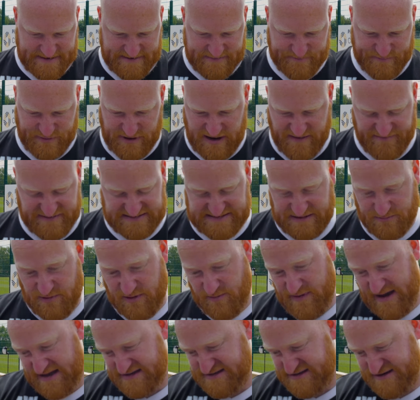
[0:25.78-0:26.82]
But obviously
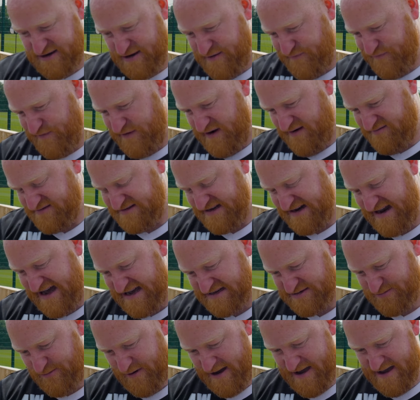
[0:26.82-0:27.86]
what we had to go through, obviously
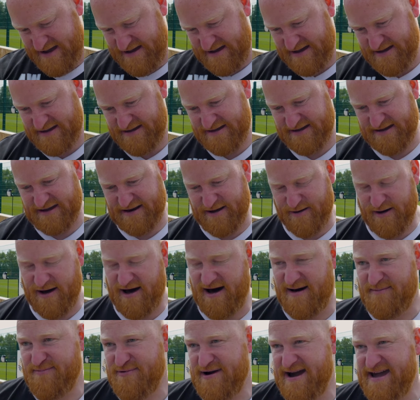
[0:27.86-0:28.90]
last week, you know,
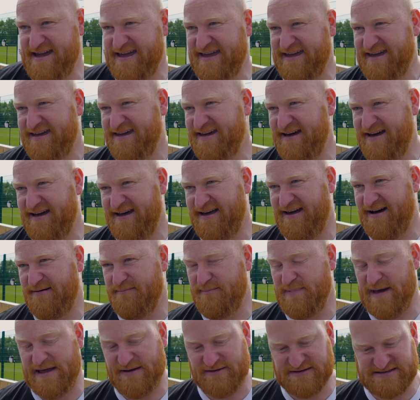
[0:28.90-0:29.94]
heartbreak
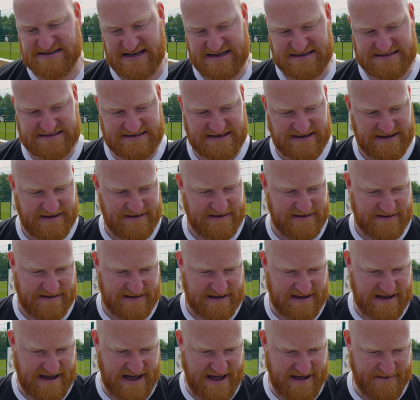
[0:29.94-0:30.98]
on penalties.
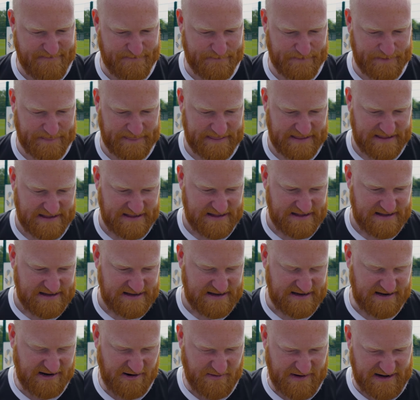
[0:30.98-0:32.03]

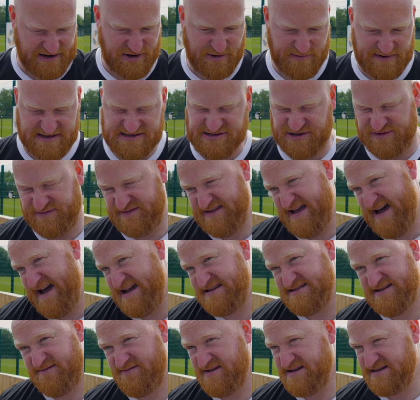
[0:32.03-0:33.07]
You know, we had a couple of tough
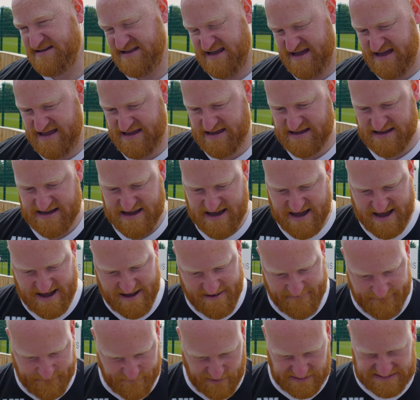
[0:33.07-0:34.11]
days, obviously.
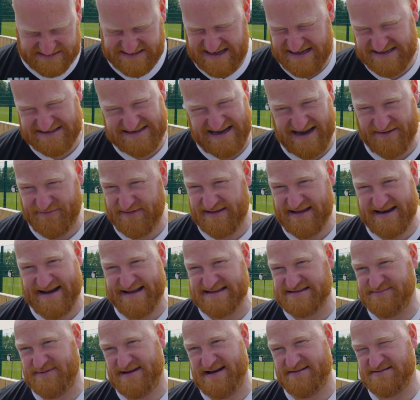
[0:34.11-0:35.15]
But since that, I think the
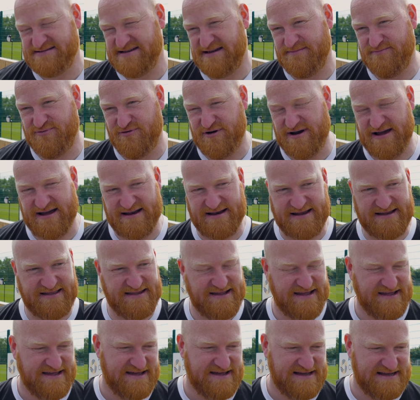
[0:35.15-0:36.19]
lads have been absolutely brilliant. And
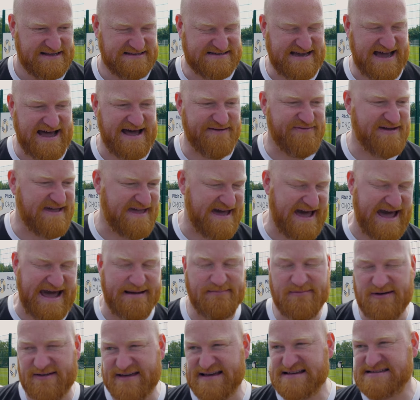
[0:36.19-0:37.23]
to have a
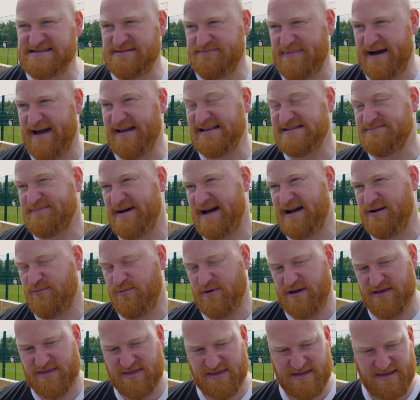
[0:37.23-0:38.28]
game like this to bounce back
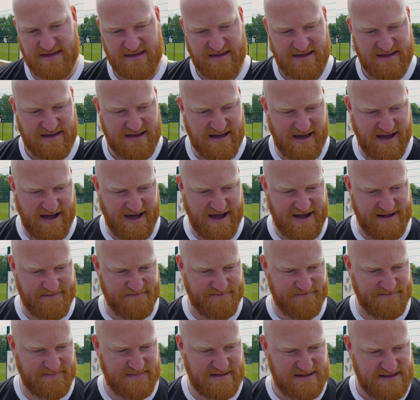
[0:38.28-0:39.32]
with,
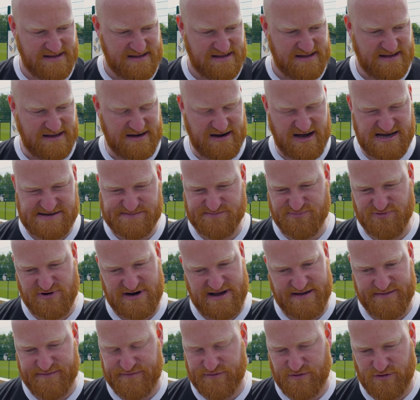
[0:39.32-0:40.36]
you know, is
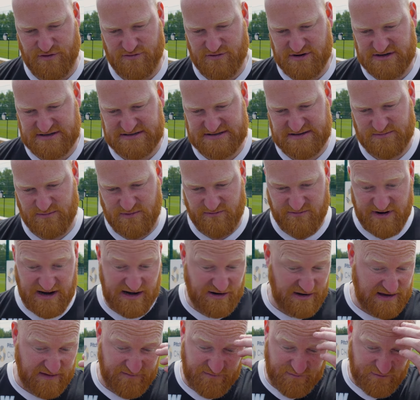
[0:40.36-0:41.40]
brilliant for us. And we're really
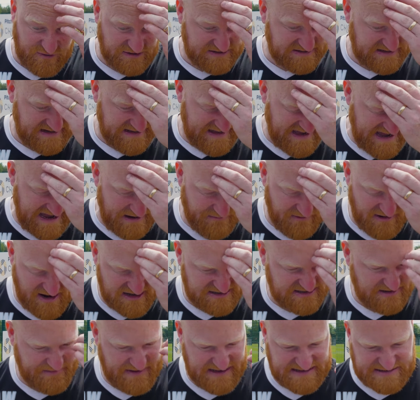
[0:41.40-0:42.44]
looking forward to the game. We know
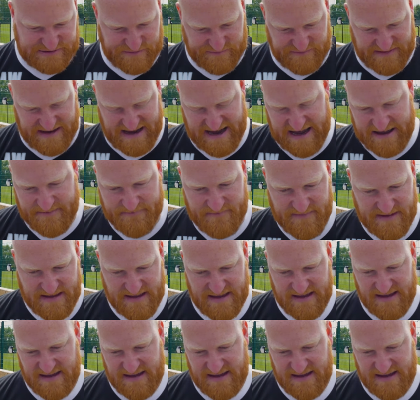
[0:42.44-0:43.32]
it's going to be a tough game.